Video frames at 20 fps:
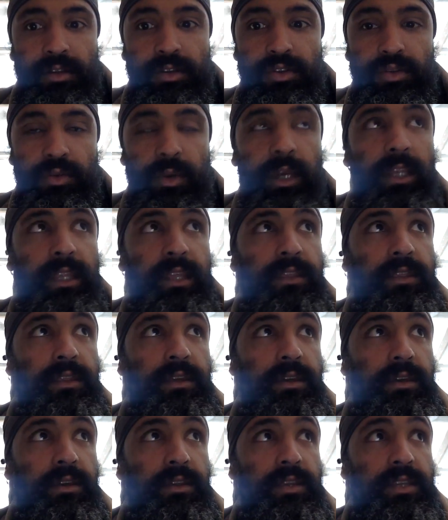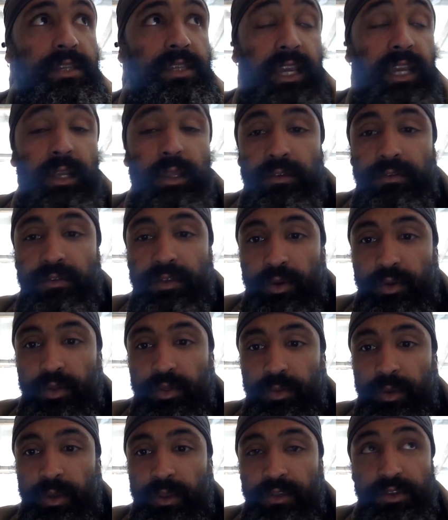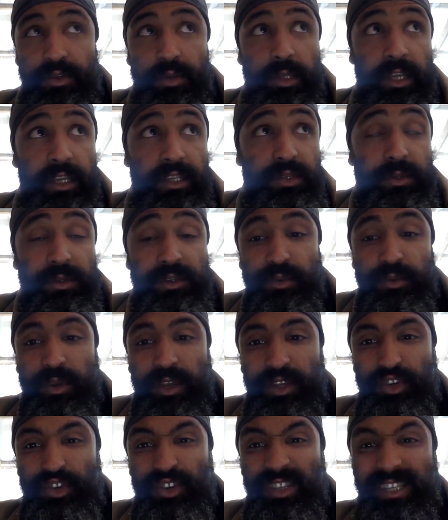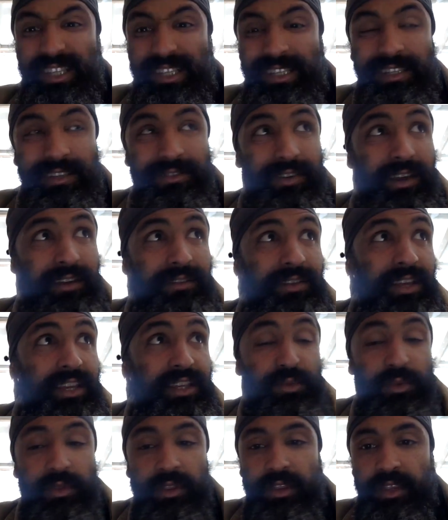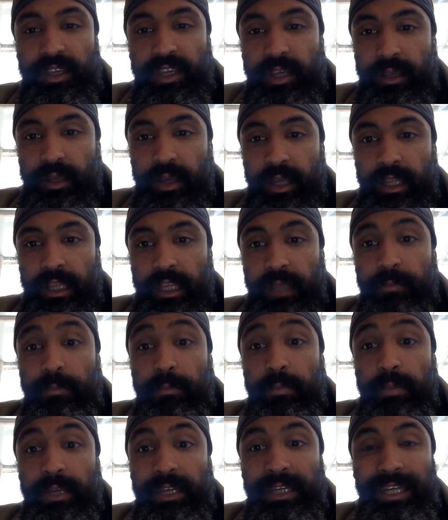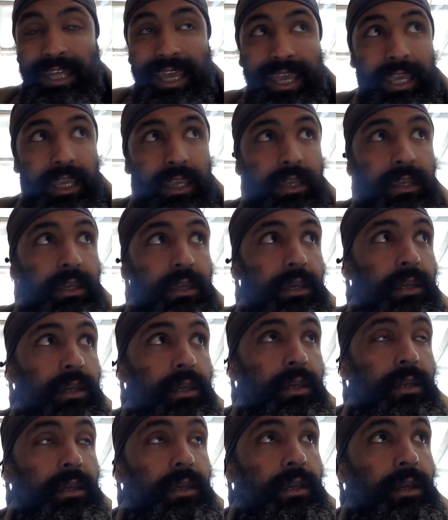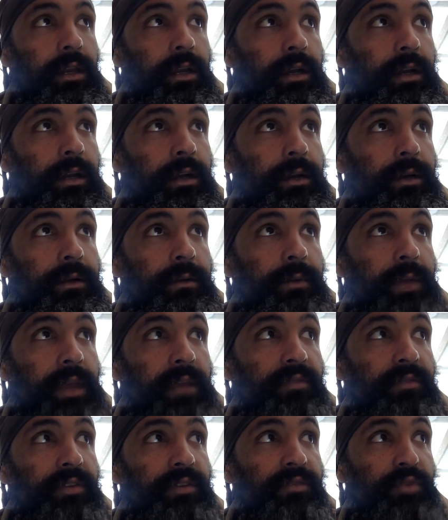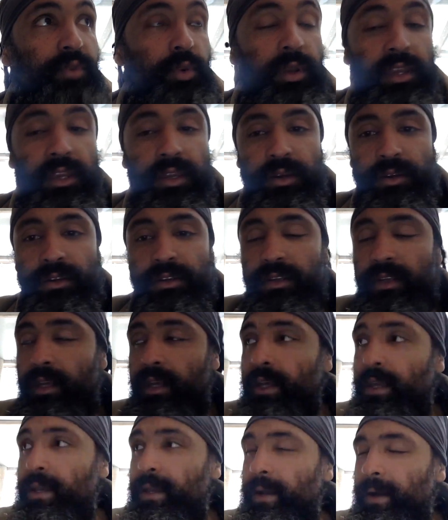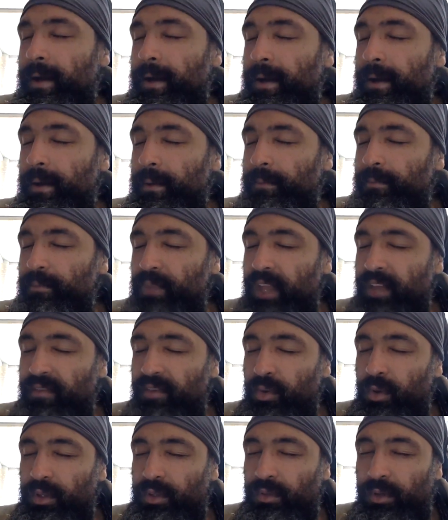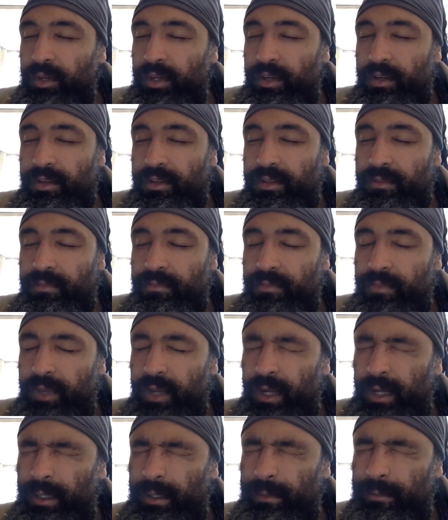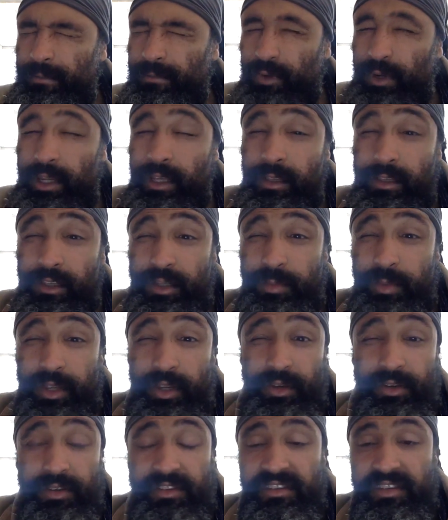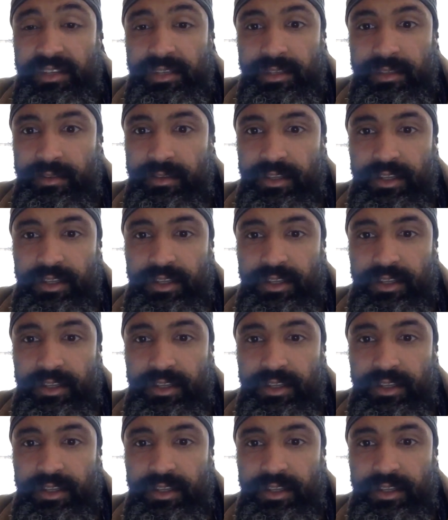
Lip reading: directly the cycle of the Earth around the Soleil. So it's 365 days with a leap day every 4 years, every 4 years. For English speakers, this